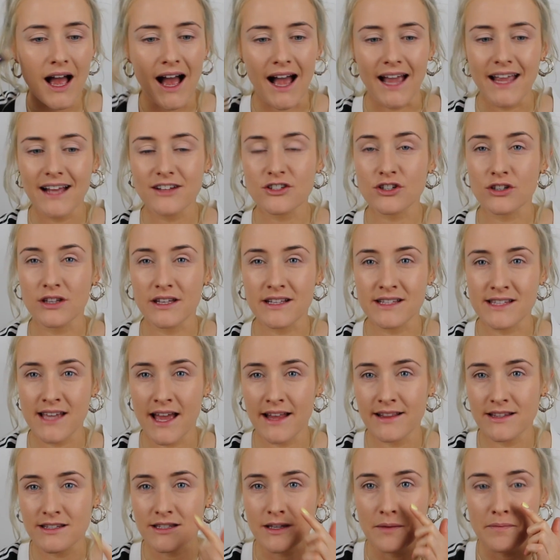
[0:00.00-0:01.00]
I actually
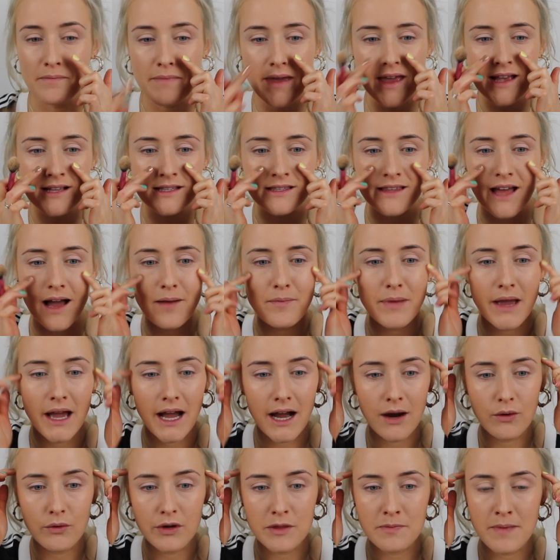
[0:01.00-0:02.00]
tend to miss that bit
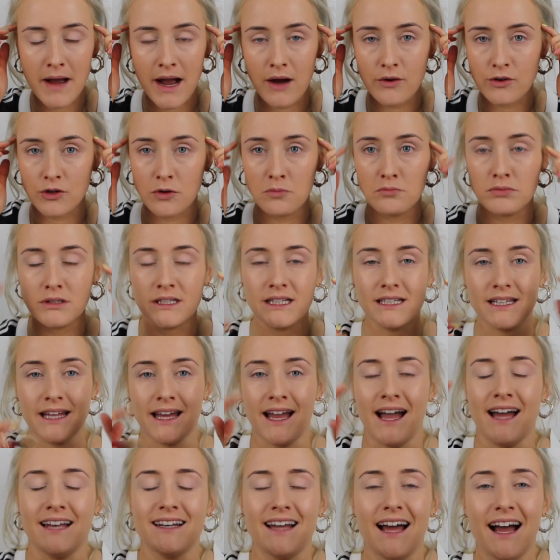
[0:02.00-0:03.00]
out with powder completely,
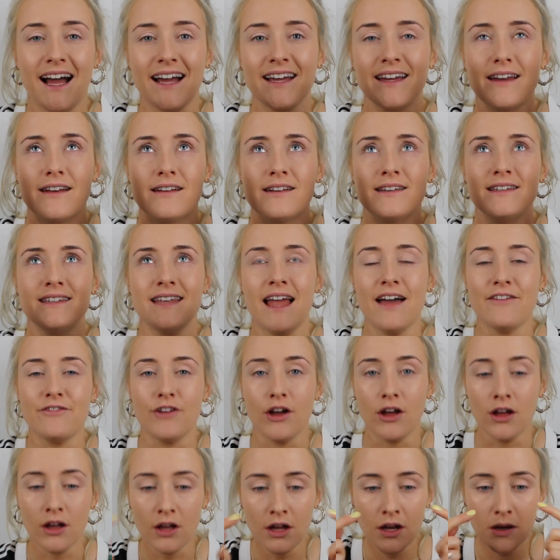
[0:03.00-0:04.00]
and I
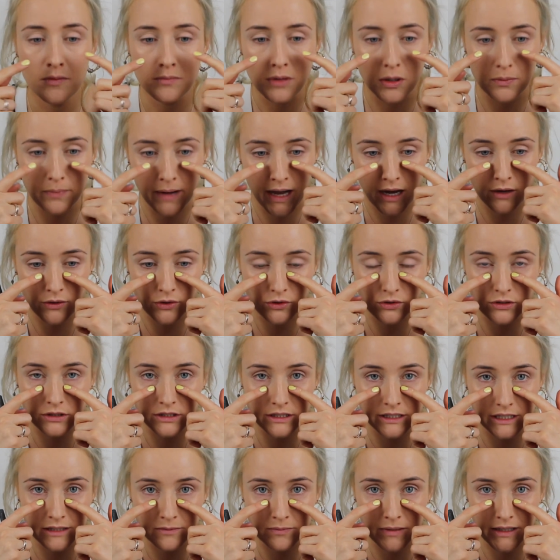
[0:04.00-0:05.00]
never put powder
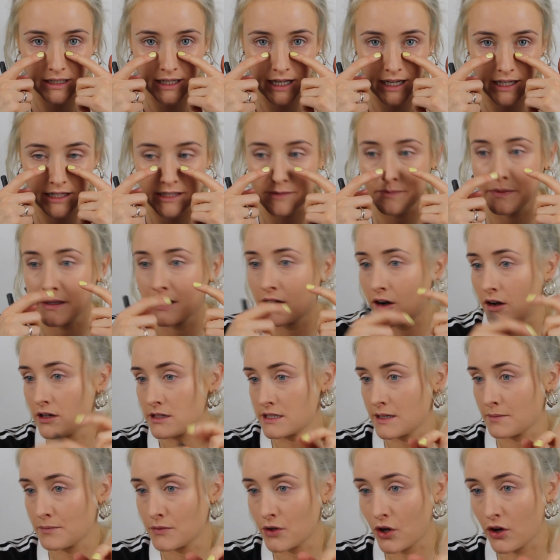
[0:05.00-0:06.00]
underneath my eyes
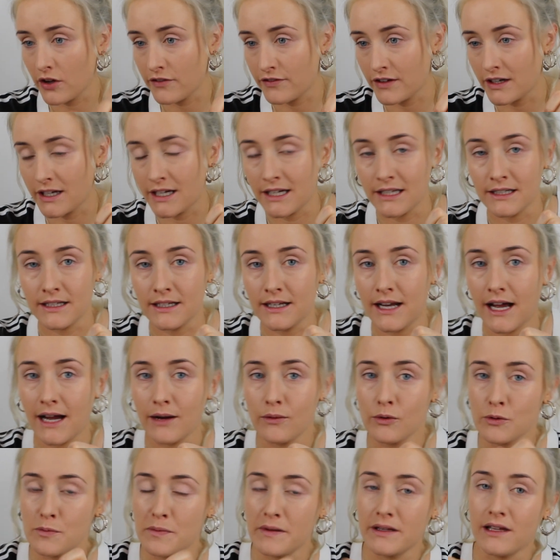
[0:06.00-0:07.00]
because I'm not even kidding,
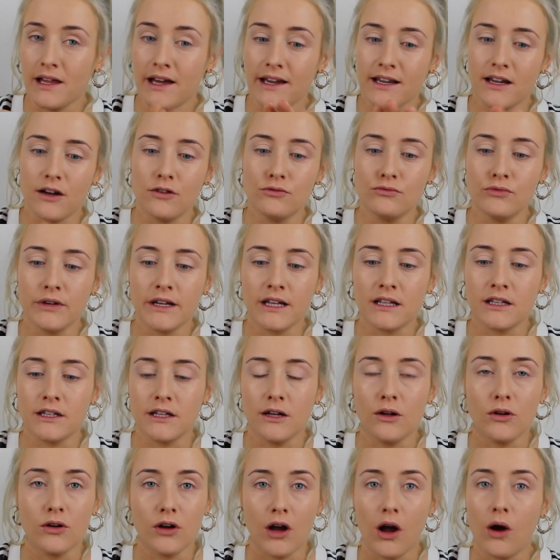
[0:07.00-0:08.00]
I would be like a wrinkly
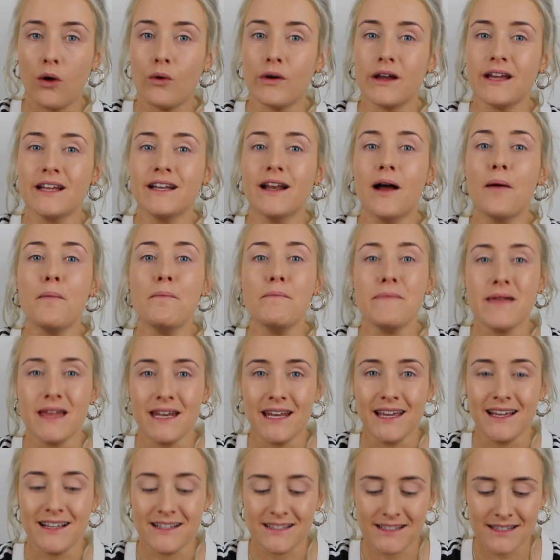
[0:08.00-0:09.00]
old girl in
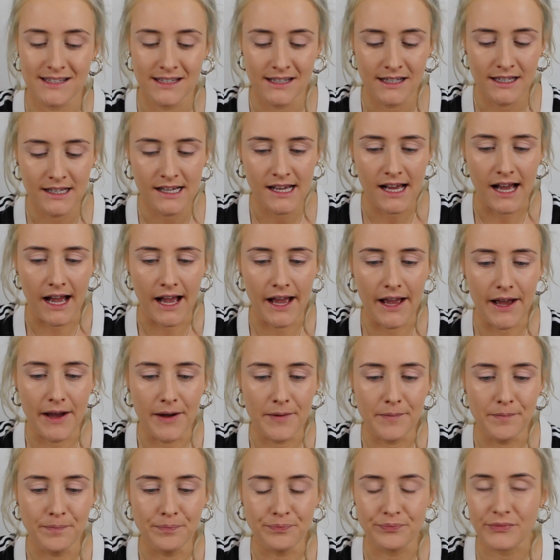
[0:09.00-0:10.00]
minutes.
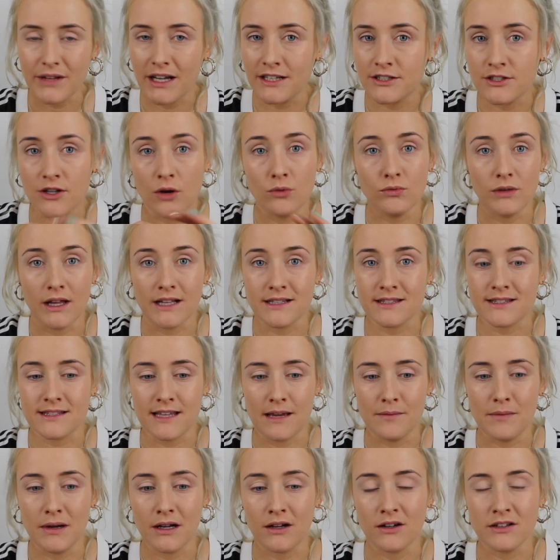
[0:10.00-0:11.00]
I don't like to
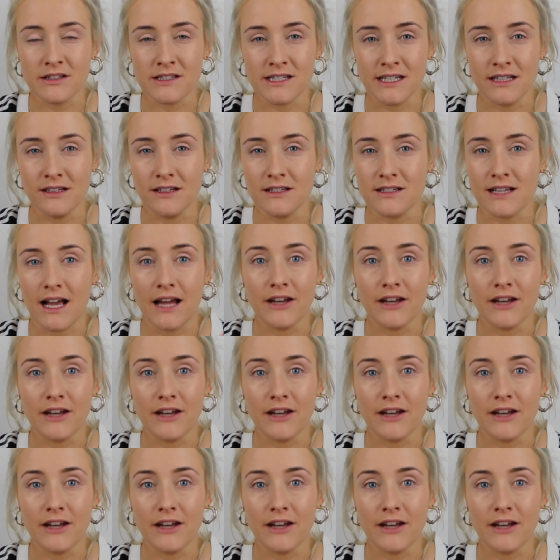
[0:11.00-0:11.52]
set my concealers.